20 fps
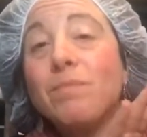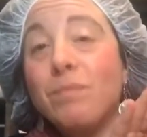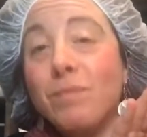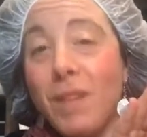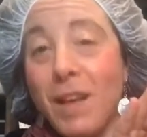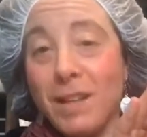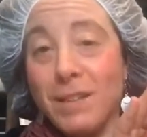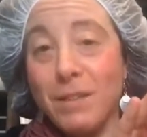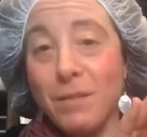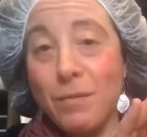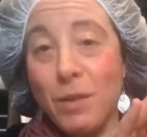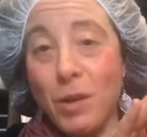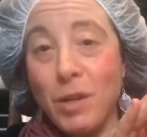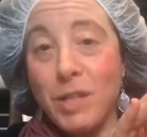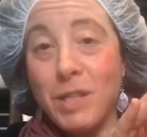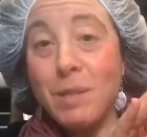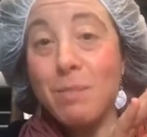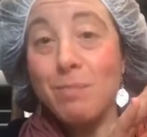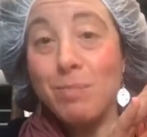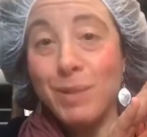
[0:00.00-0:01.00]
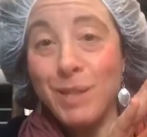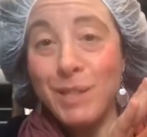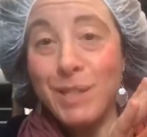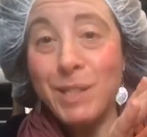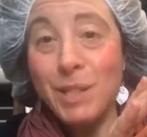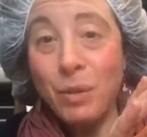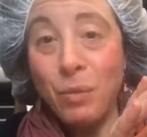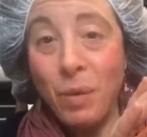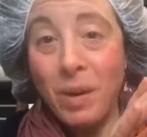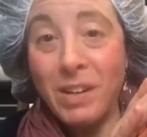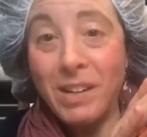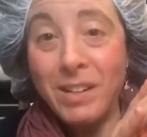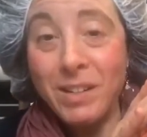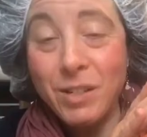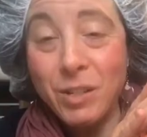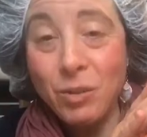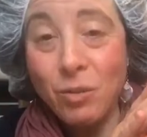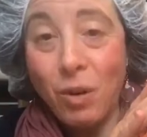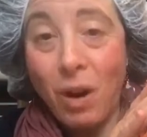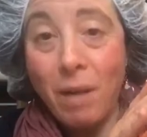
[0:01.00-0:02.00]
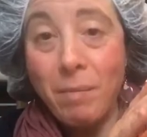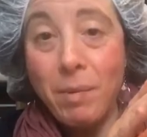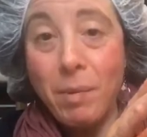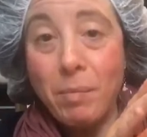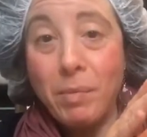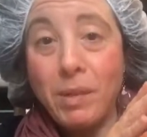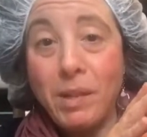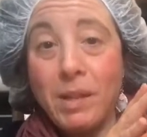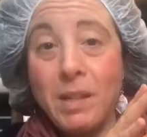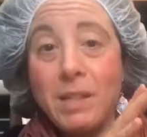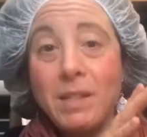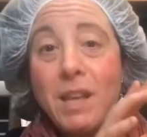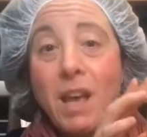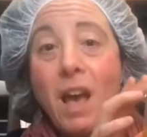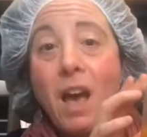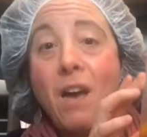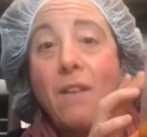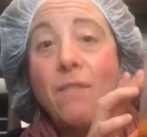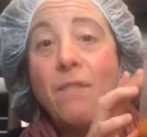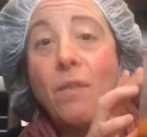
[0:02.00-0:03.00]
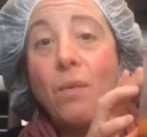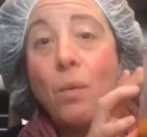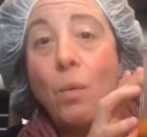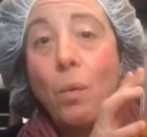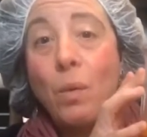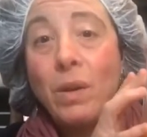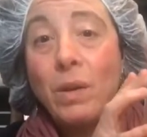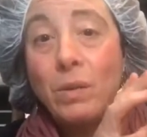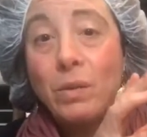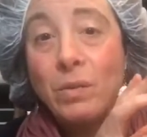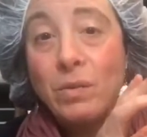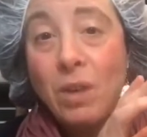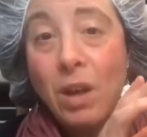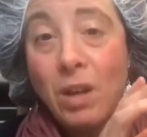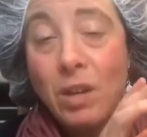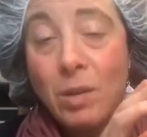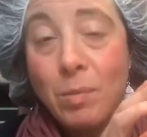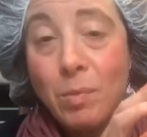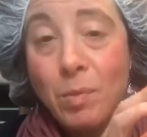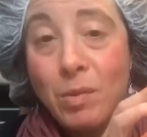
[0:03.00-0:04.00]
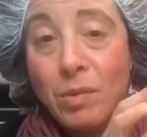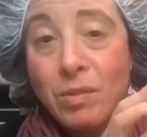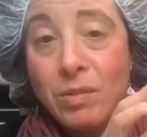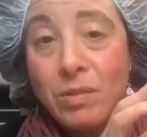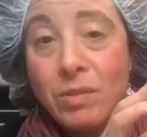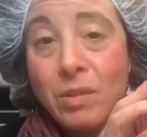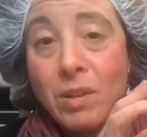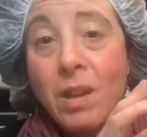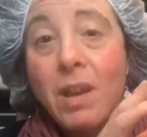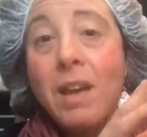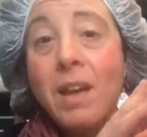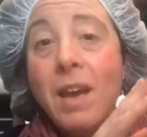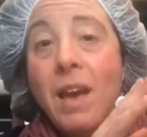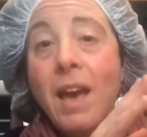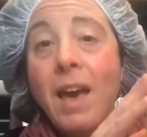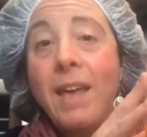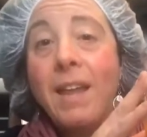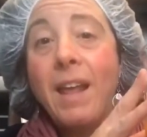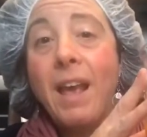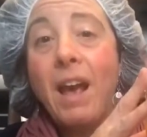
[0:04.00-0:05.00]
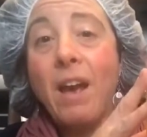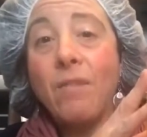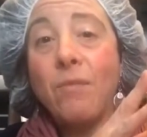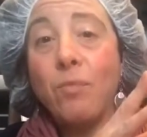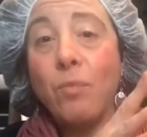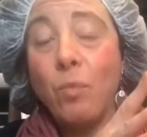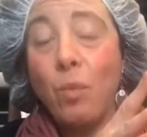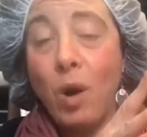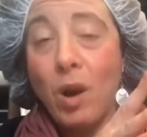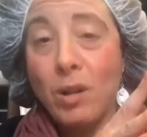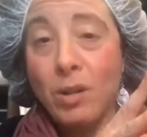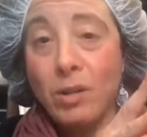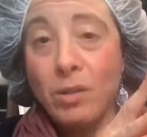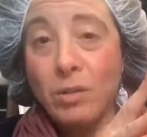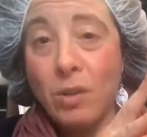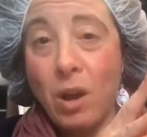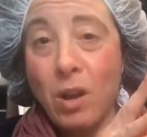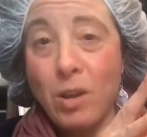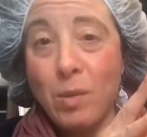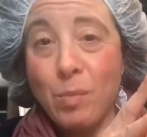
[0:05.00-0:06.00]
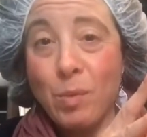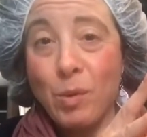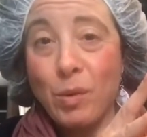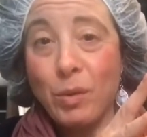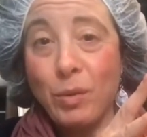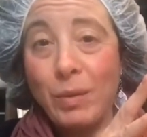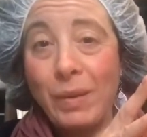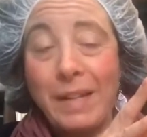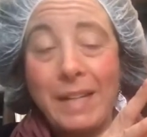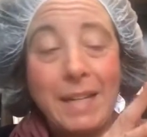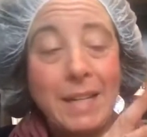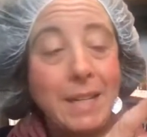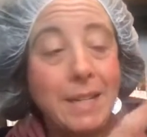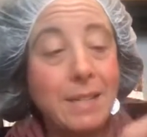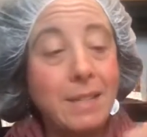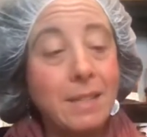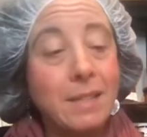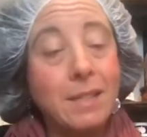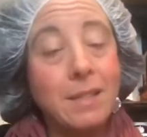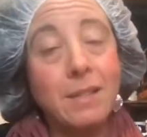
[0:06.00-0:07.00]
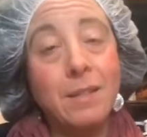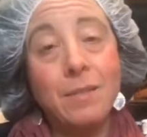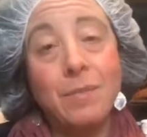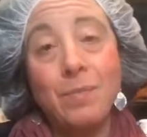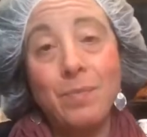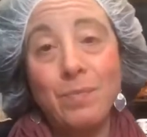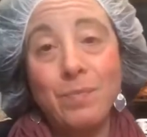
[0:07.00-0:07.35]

That's a very simplistic way to describe it, but it is half oil solubles and half water soluble ingredients,